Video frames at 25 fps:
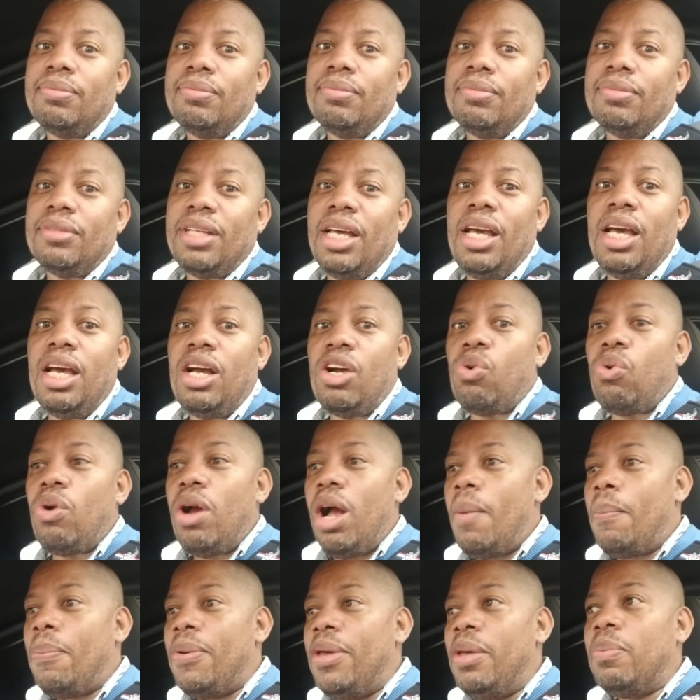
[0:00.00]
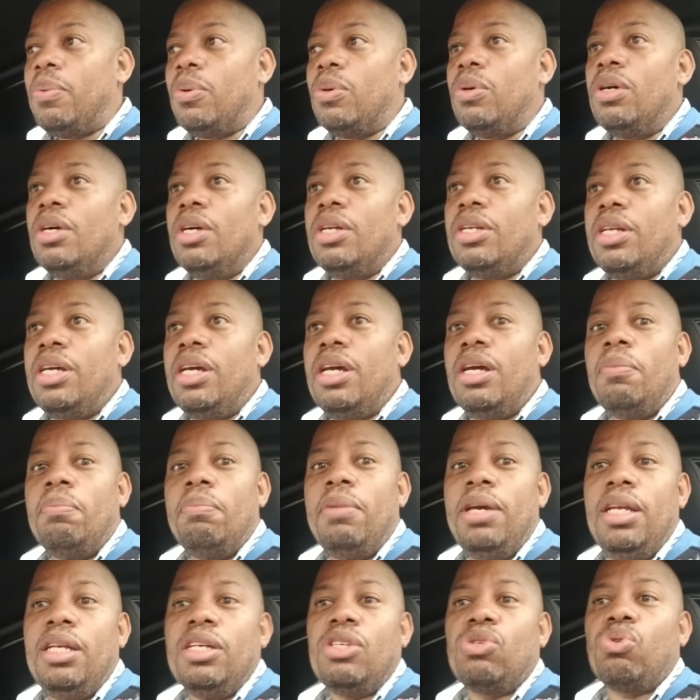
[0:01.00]
They hang around people. They're in
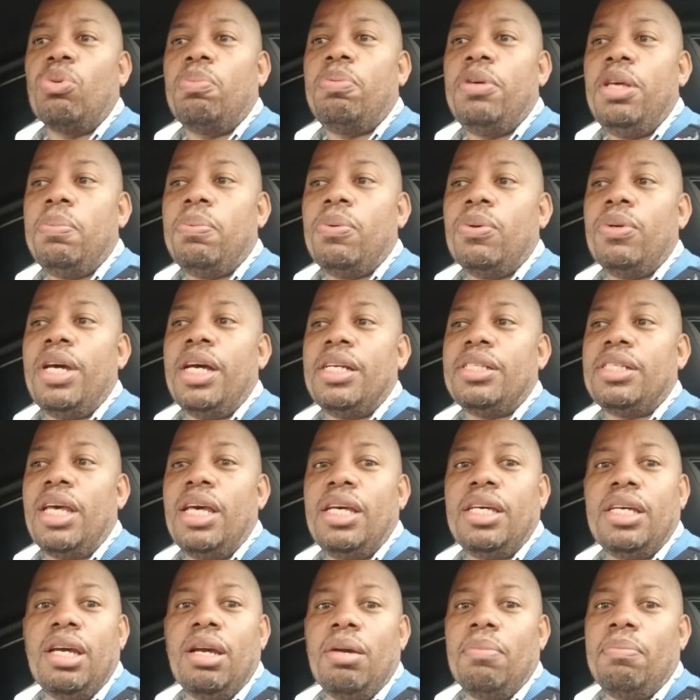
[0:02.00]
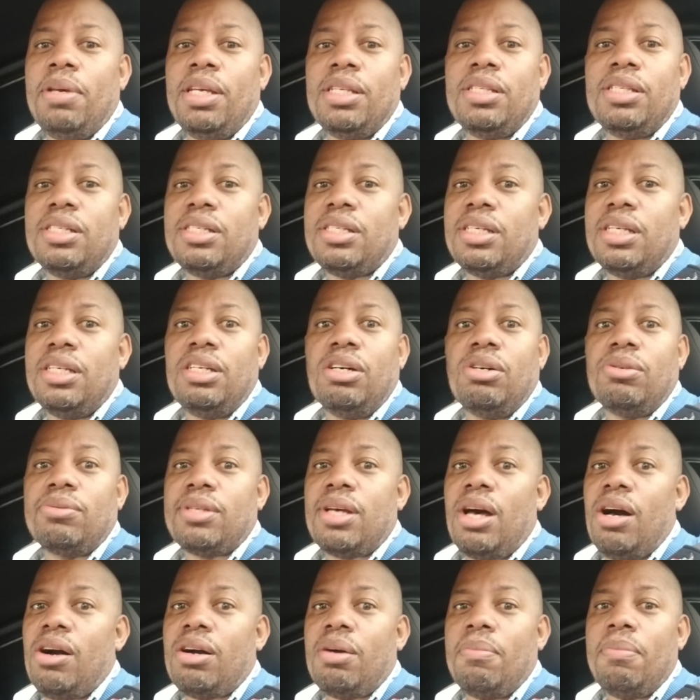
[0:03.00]
meetings with people that take care of business and don't
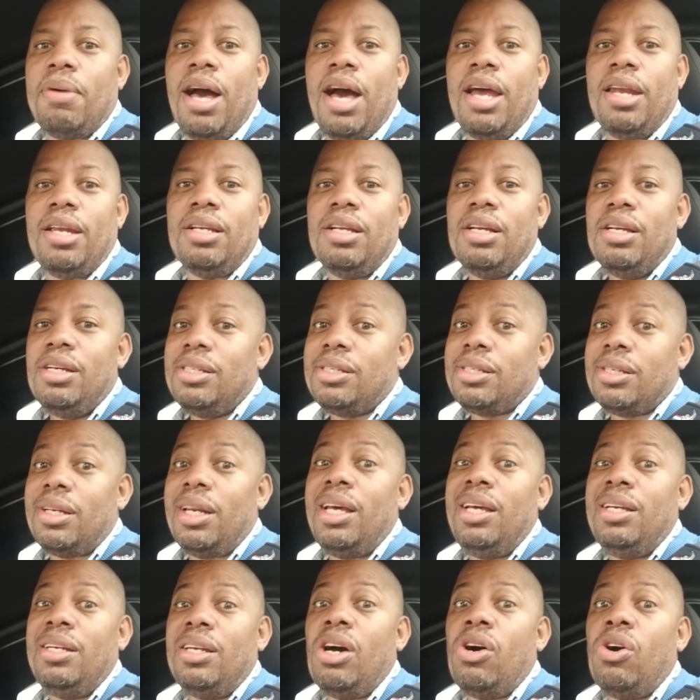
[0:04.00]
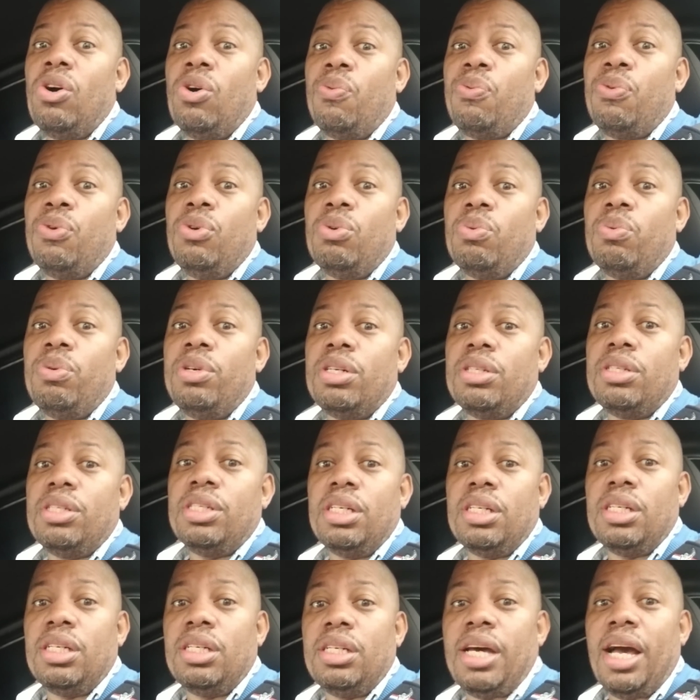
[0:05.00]
talk about it. So they know if you the real
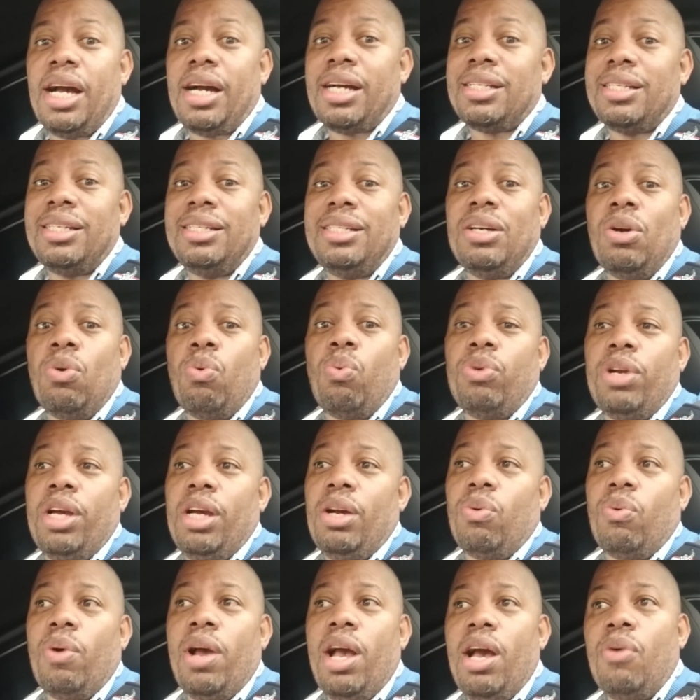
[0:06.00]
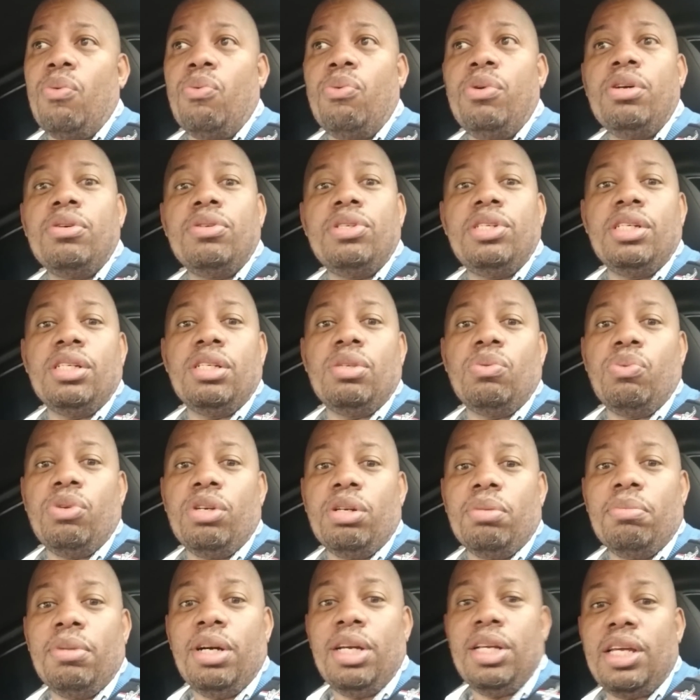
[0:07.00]
deal or not, because they around real deal and
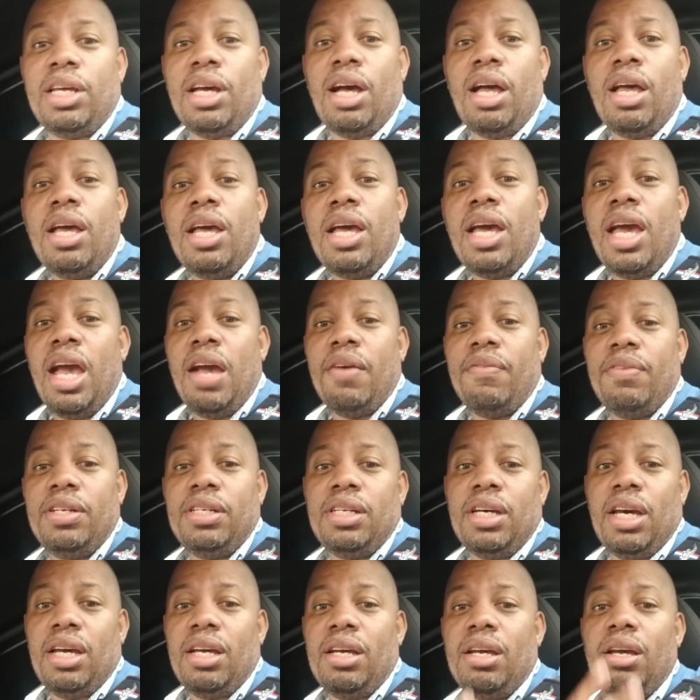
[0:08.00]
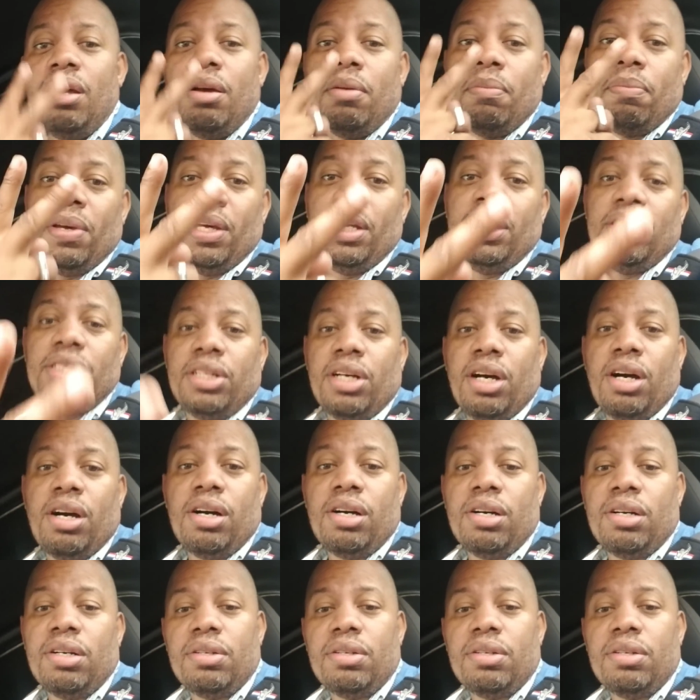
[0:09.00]
real money every day. Peace, y'all.